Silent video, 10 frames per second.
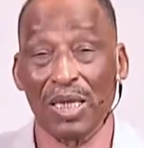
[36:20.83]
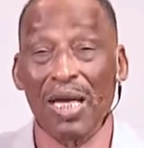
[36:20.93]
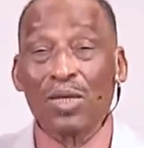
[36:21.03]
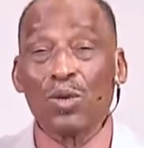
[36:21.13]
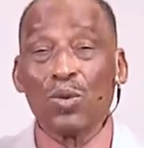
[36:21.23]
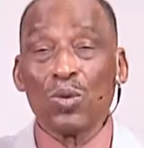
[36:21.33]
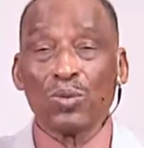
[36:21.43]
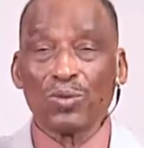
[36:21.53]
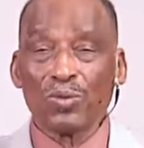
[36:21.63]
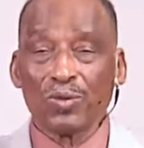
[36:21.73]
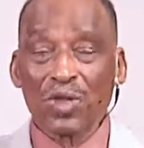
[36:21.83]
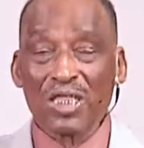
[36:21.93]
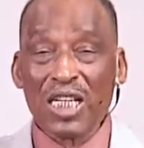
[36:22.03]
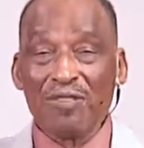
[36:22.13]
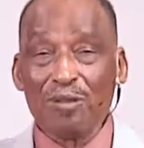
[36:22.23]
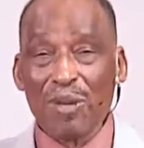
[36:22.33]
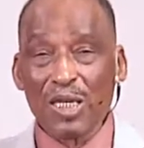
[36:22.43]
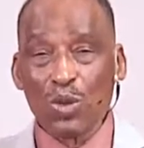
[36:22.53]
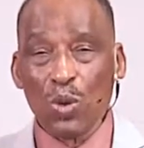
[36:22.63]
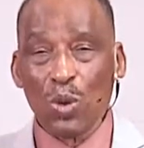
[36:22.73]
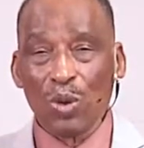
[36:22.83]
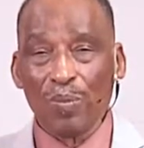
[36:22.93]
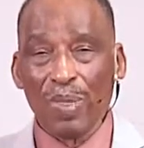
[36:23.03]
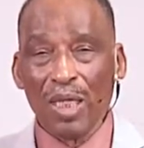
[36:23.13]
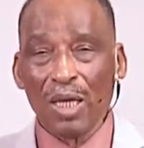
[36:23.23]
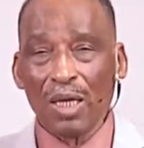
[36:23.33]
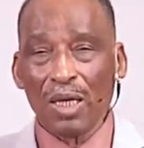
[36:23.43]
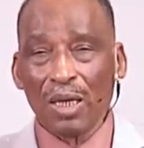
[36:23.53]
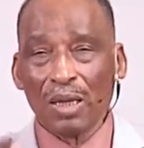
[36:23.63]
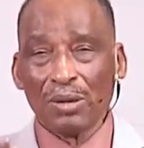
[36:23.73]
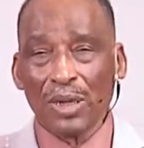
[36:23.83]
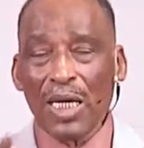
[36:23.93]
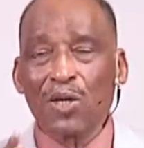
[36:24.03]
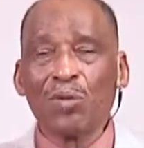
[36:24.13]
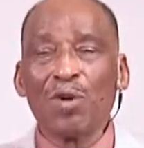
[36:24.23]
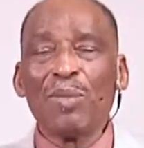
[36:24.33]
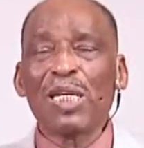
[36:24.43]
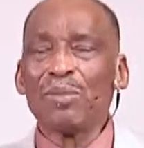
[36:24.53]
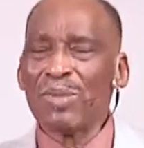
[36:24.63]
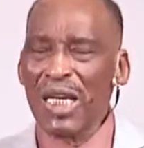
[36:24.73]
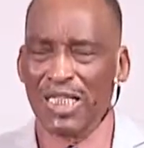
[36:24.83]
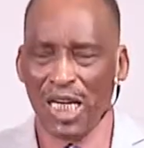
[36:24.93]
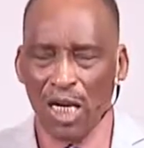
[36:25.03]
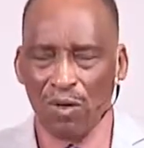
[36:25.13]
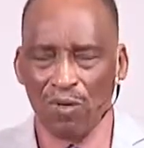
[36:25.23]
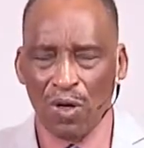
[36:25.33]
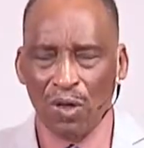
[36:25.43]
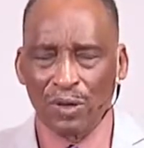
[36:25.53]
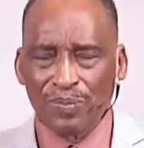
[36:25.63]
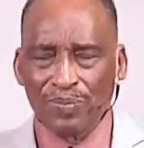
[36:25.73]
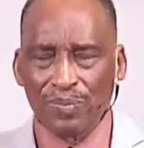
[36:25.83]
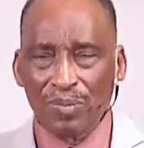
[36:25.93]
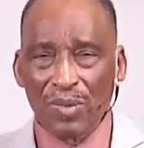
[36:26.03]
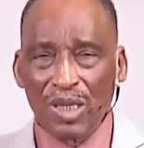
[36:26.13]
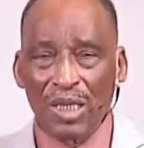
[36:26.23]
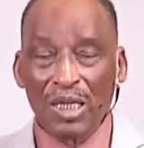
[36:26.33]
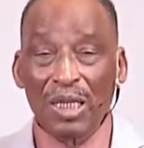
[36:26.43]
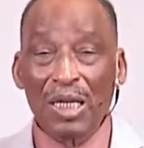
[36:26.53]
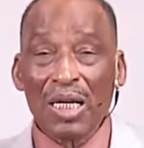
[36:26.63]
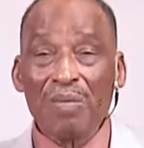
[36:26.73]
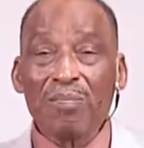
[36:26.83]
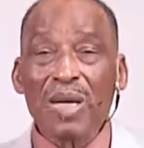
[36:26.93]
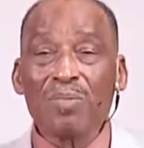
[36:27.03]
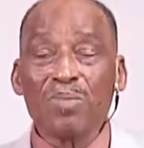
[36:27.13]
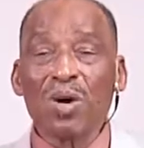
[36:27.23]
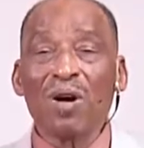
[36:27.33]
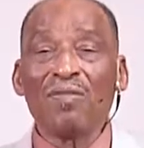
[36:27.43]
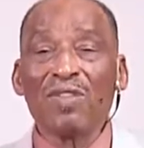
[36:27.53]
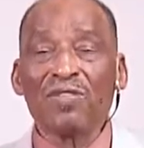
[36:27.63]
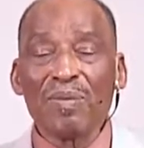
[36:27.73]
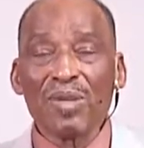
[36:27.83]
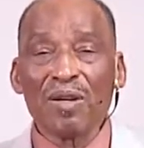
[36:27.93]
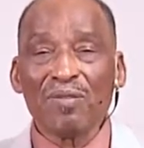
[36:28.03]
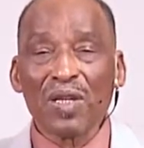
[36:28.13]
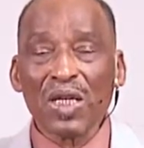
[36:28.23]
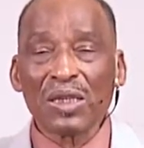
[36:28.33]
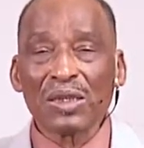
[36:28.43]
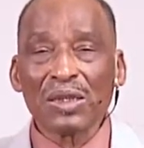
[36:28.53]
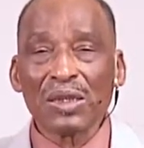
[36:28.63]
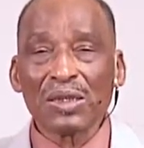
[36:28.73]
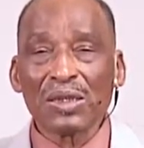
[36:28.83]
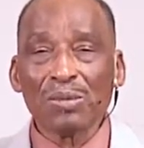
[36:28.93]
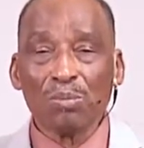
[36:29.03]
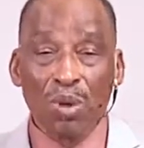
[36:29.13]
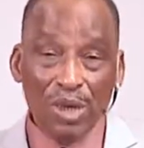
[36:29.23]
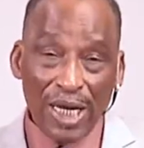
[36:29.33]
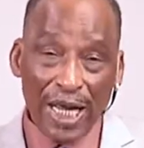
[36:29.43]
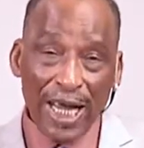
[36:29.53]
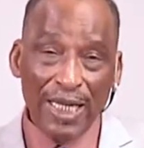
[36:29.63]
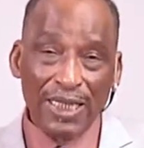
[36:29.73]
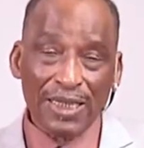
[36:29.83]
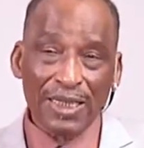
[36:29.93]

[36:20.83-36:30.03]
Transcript: Thank you for saving my soul. Thank you for making me a child of God, a member of the family of God, born again.